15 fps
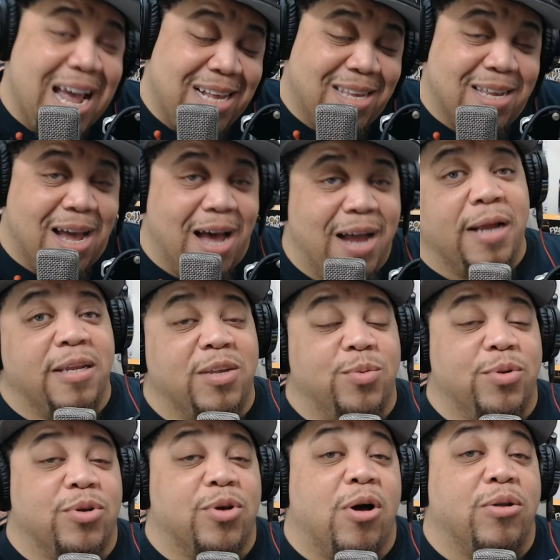a side this
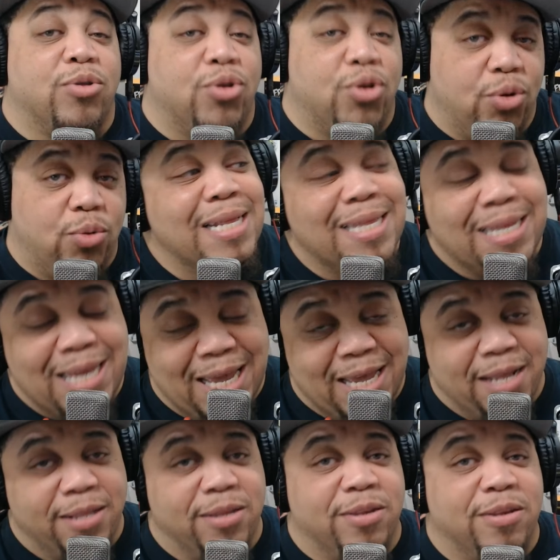one's called two
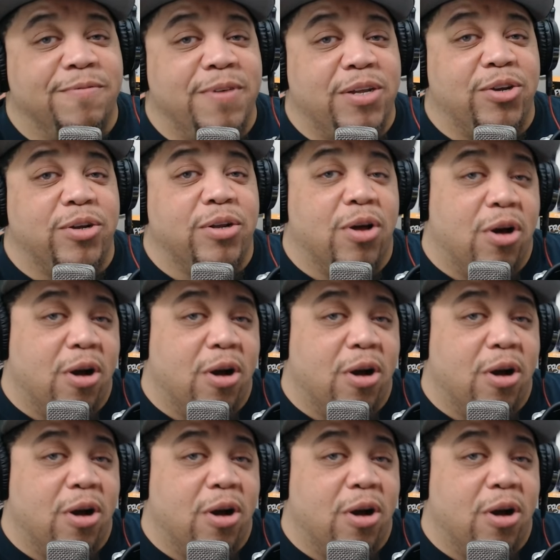tens featuring